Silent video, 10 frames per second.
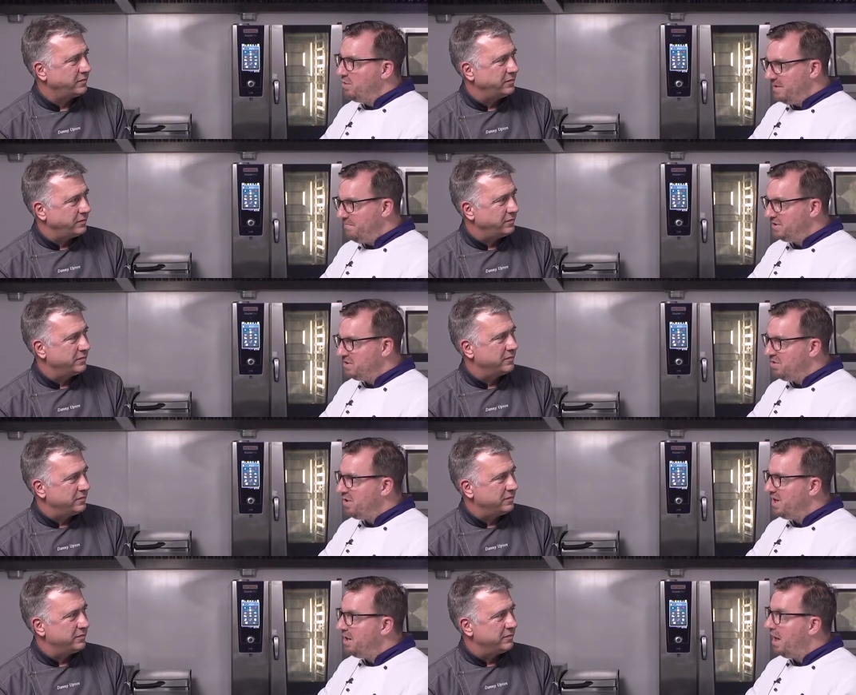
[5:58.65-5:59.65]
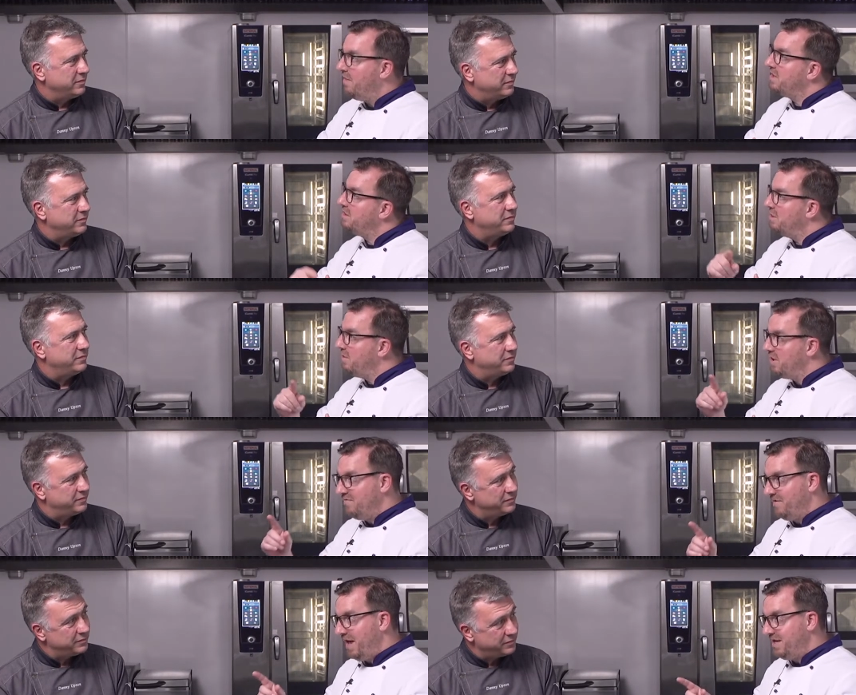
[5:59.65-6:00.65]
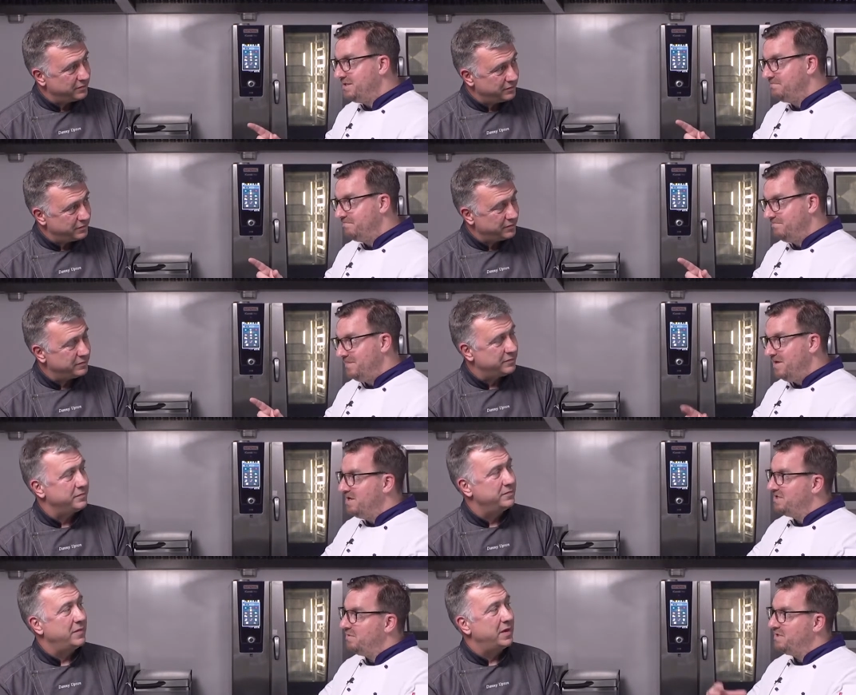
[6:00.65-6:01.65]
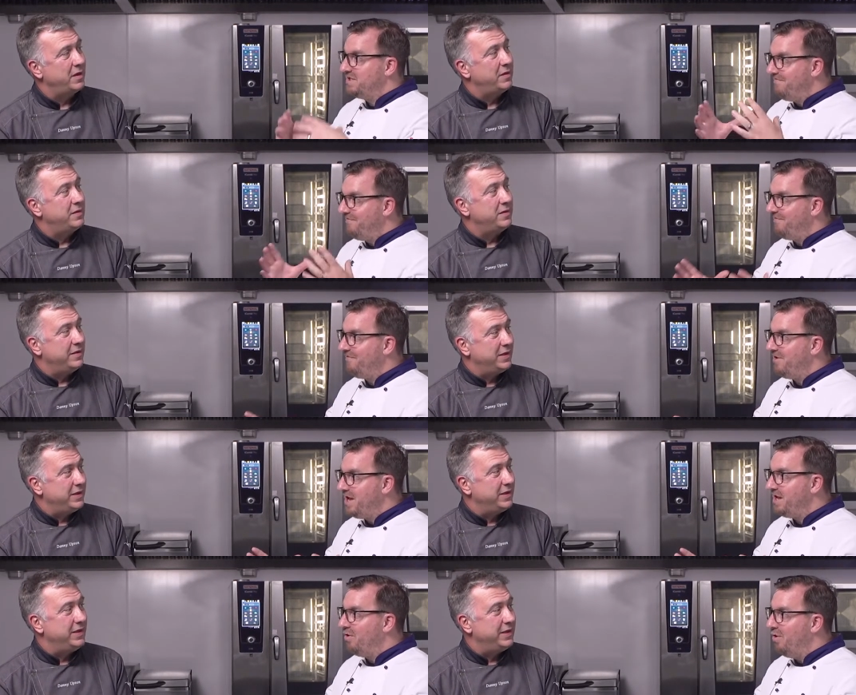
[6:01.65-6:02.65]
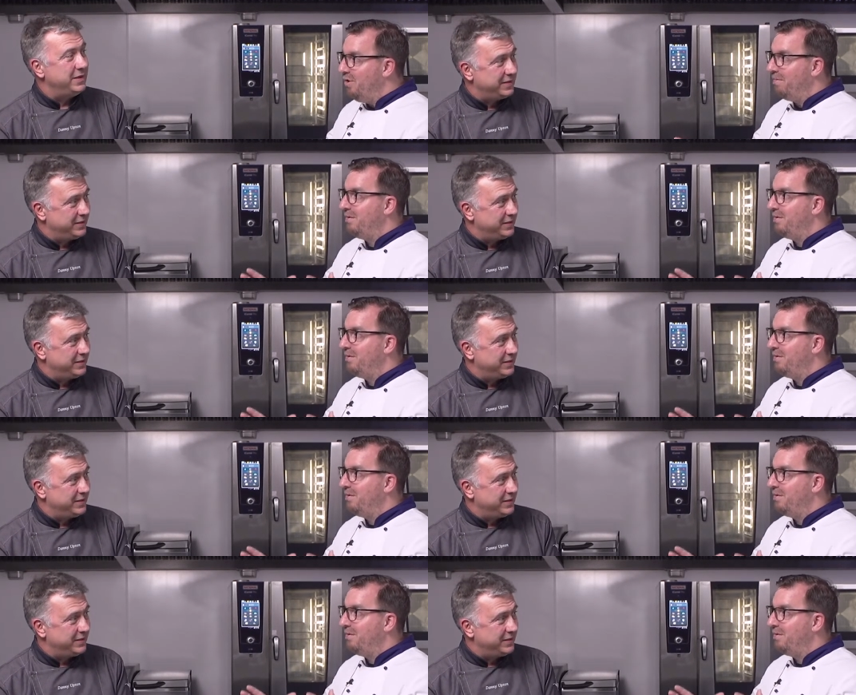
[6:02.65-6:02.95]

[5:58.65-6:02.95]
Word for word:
Speaker 1: temperature cooking and they can do it overnight. So it's then freeing oh, yes,